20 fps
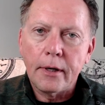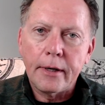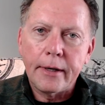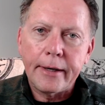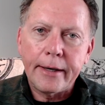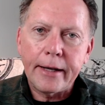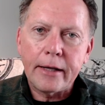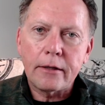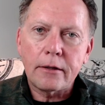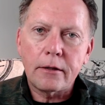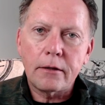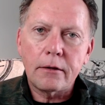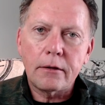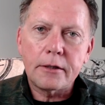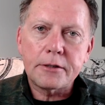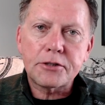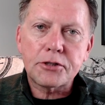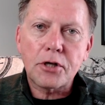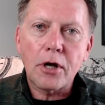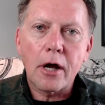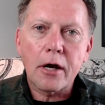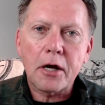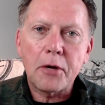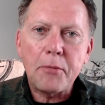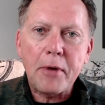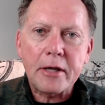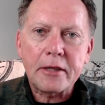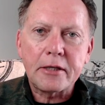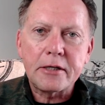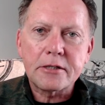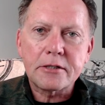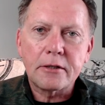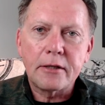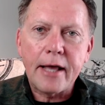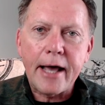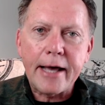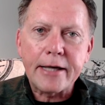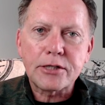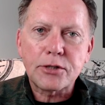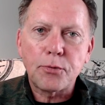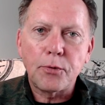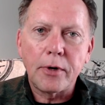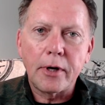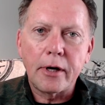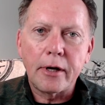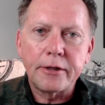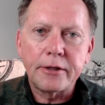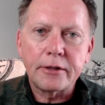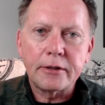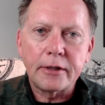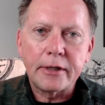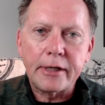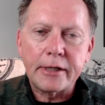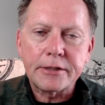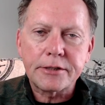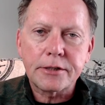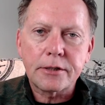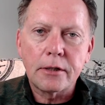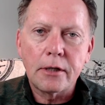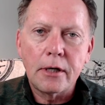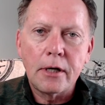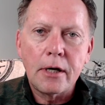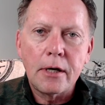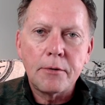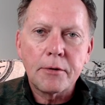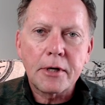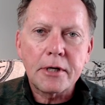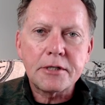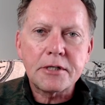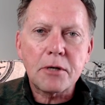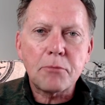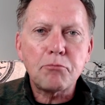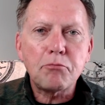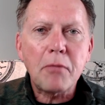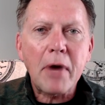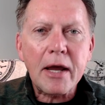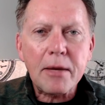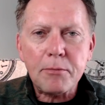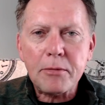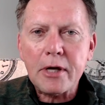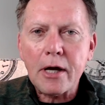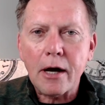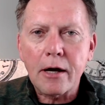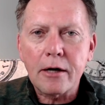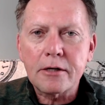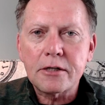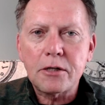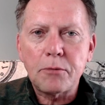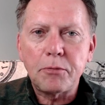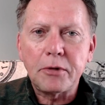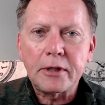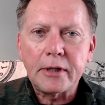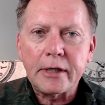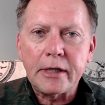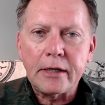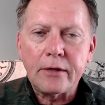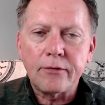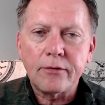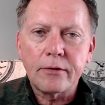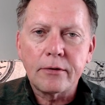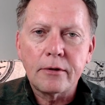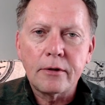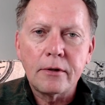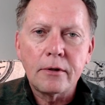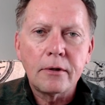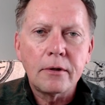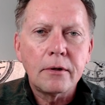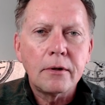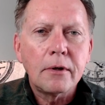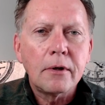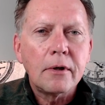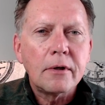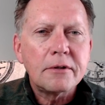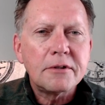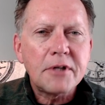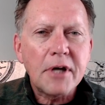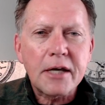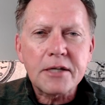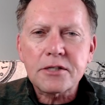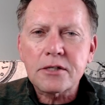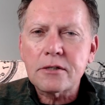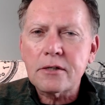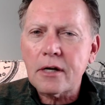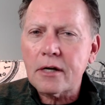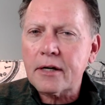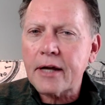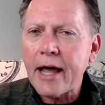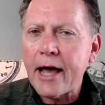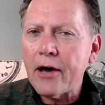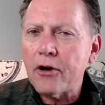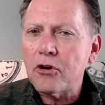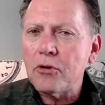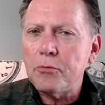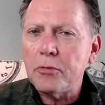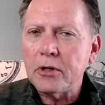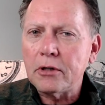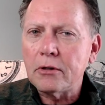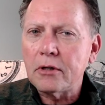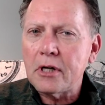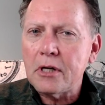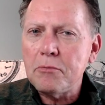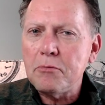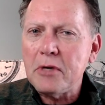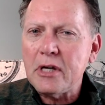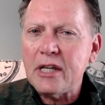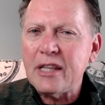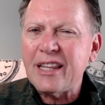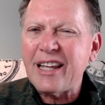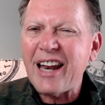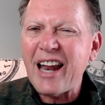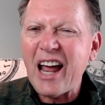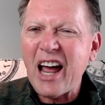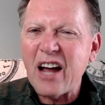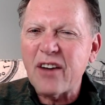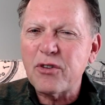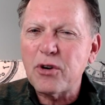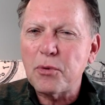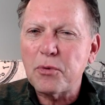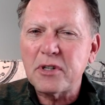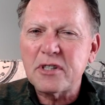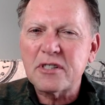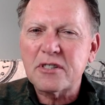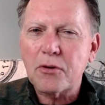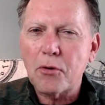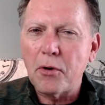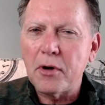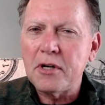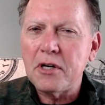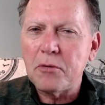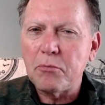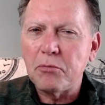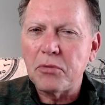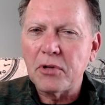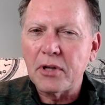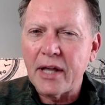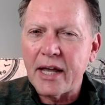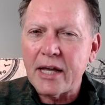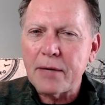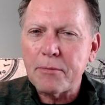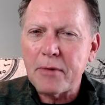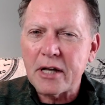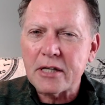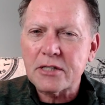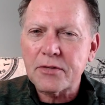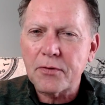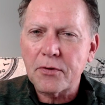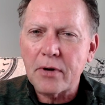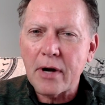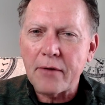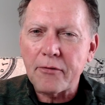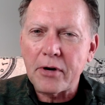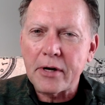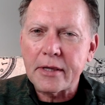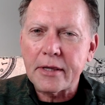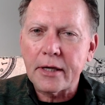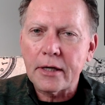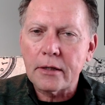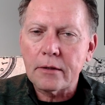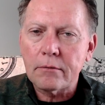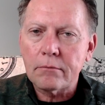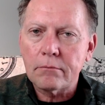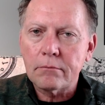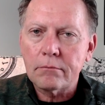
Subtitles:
Now, let's talk about this last one on the list, because it might be hard to believe. Doesn't accountability mean that everyone's going to blame us for everything?